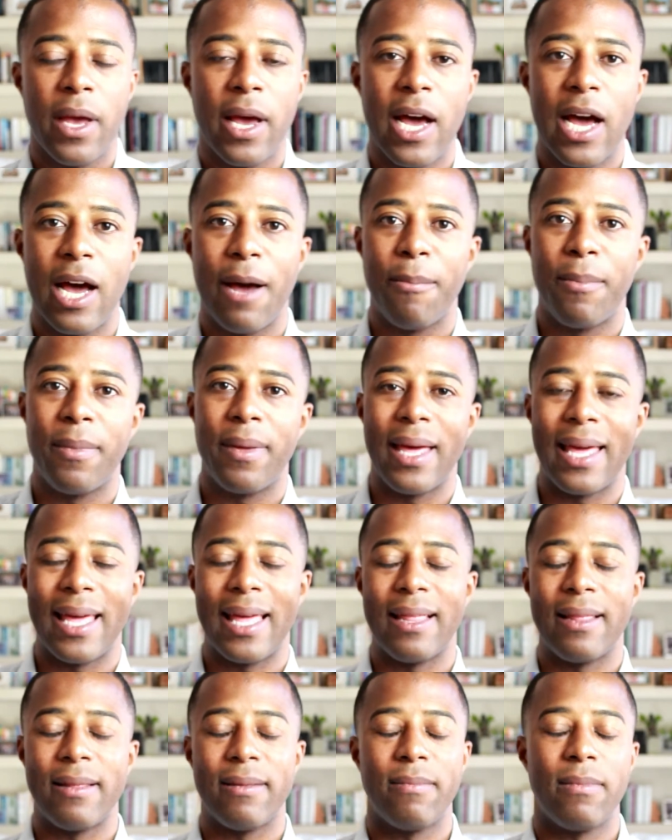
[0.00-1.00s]
And
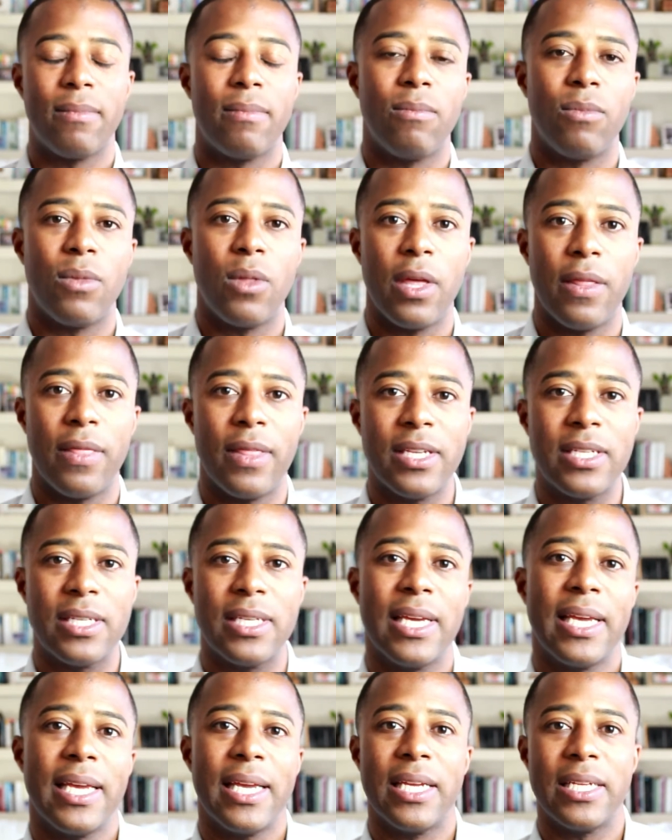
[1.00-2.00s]

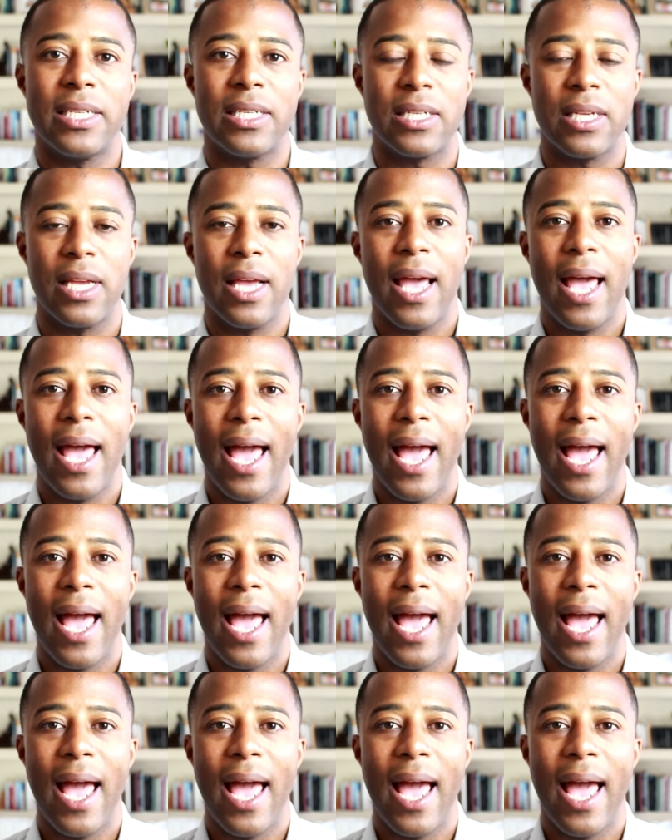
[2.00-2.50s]
this is